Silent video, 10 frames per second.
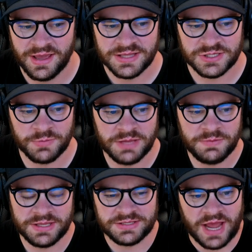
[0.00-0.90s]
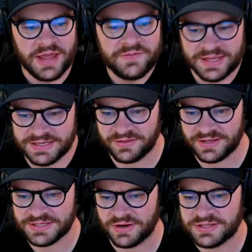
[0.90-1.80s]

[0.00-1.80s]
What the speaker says: So maybe diving into this, right?